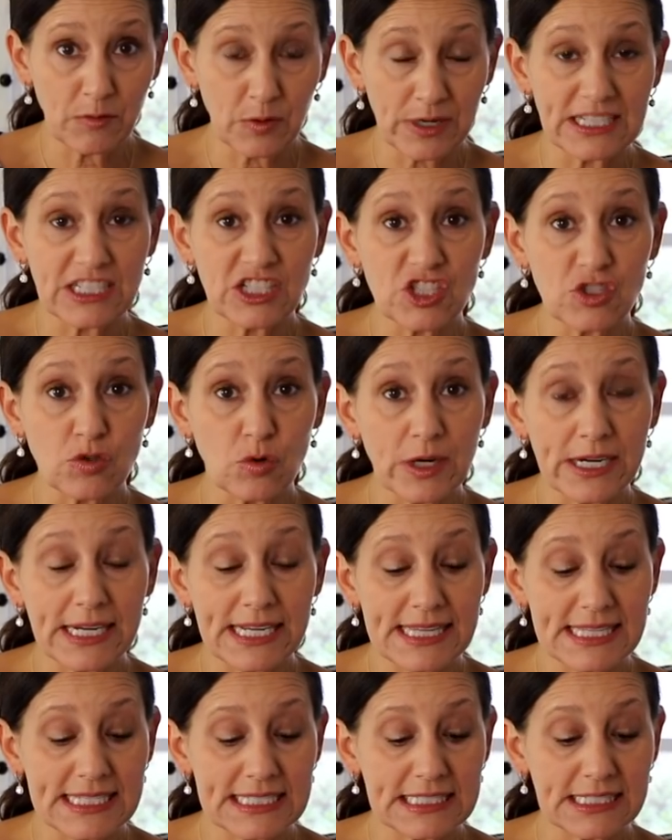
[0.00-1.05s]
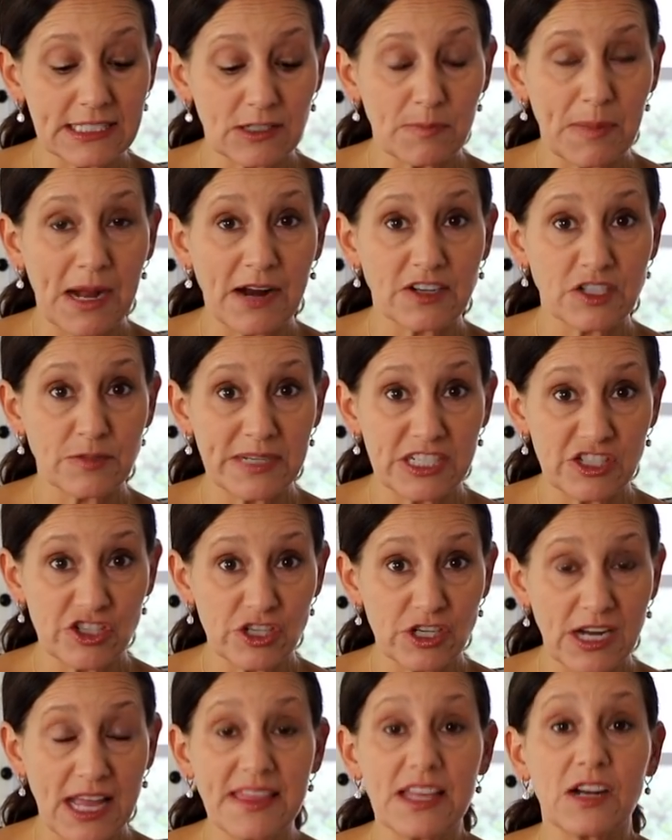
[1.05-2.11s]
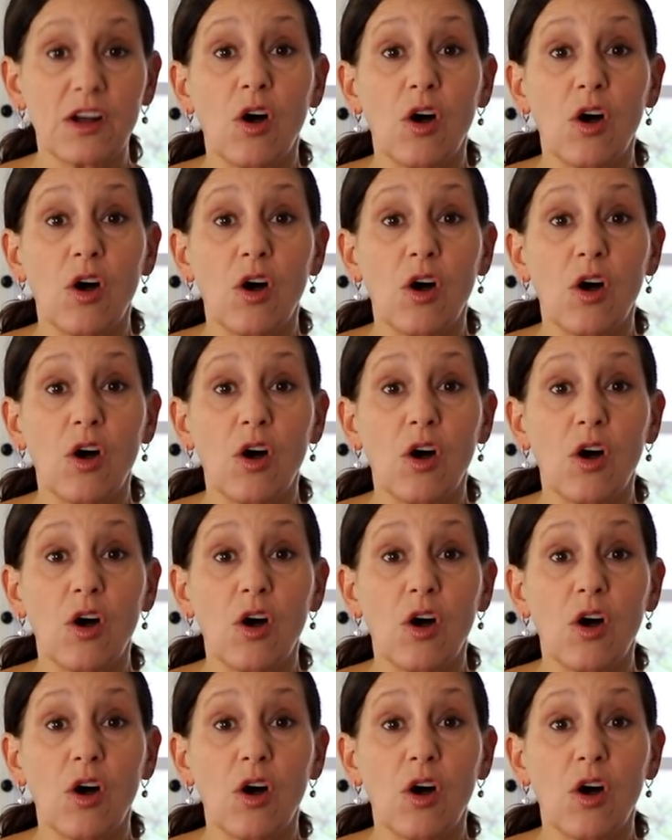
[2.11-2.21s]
We're gonna store it in this little Pyrex pitcher and then